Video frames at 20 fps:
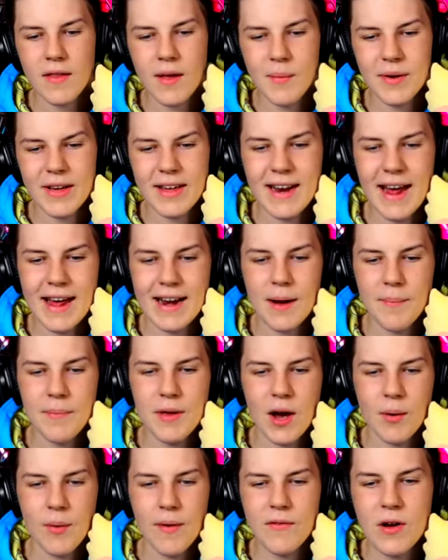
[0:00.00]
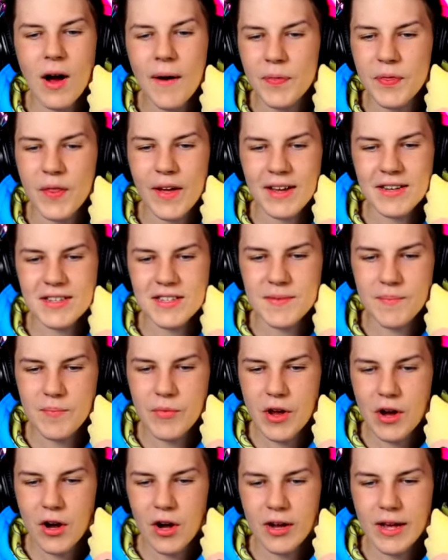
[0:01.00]
Then we can head up here. We've got this.
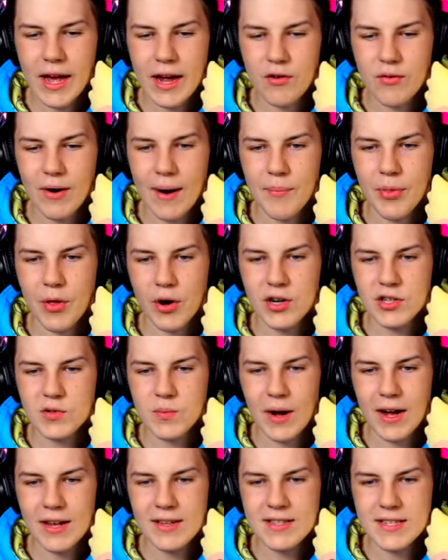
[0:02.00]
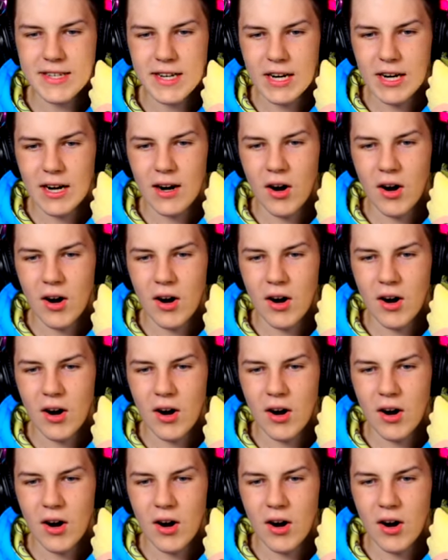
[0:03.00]
Okay, grab those ones.